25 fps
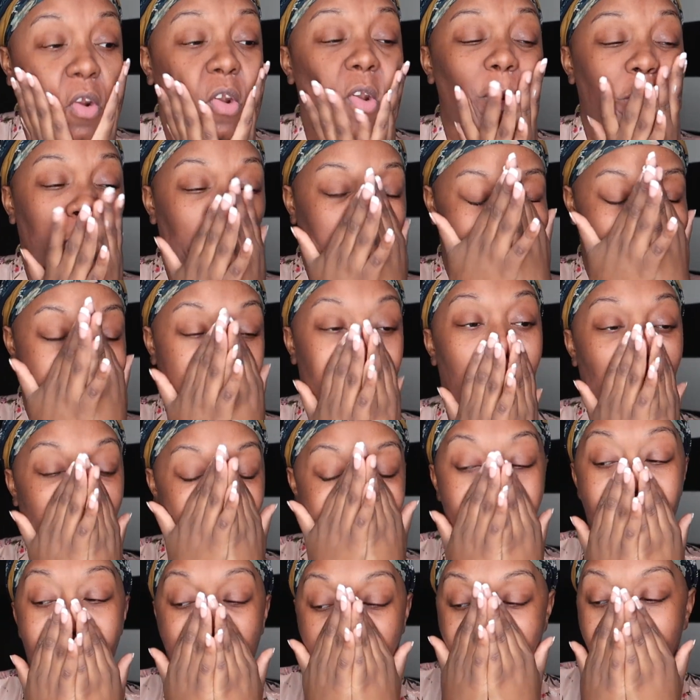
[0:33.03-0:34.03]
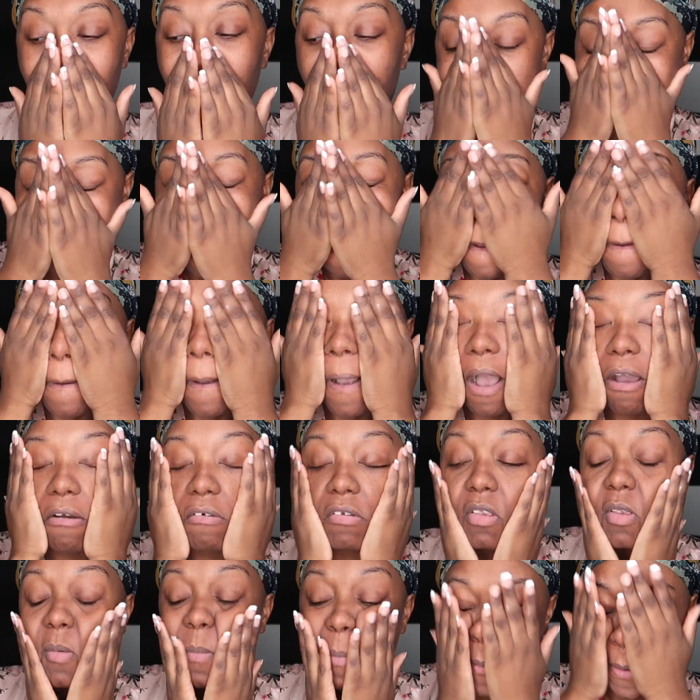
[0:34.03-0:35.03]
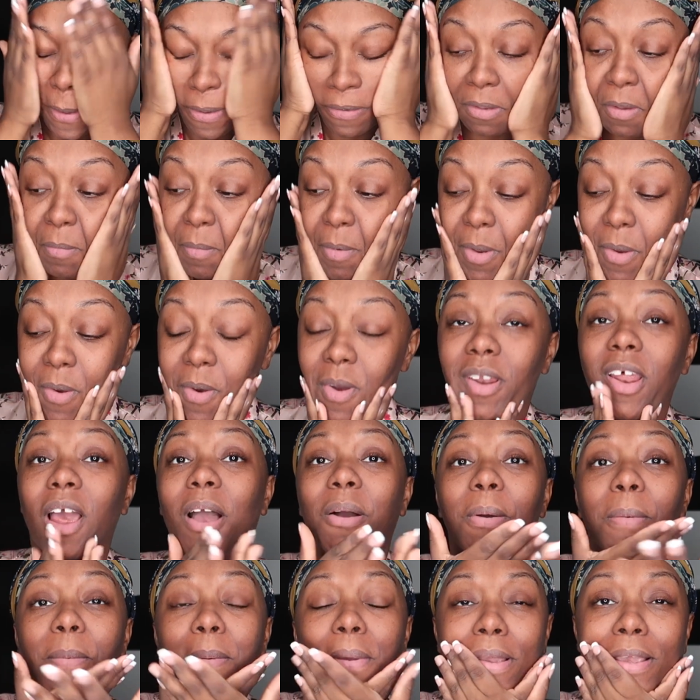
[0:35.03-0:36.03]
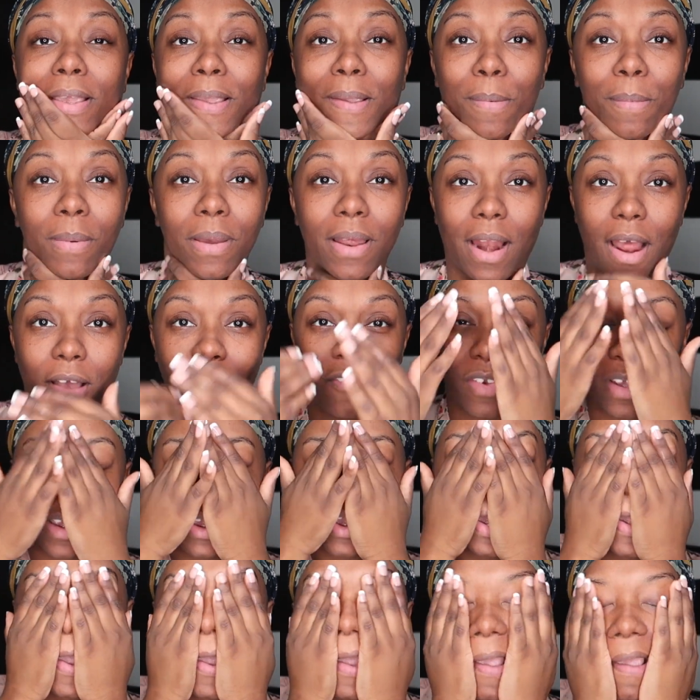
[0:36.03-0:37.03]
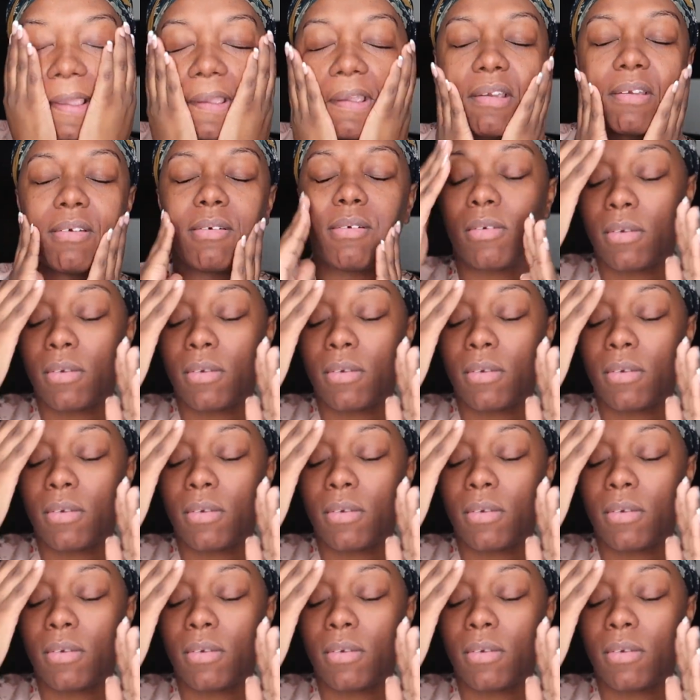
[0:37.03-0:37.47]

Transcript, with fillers: duty. I was supposed to be going out with Pinky, but I forgot.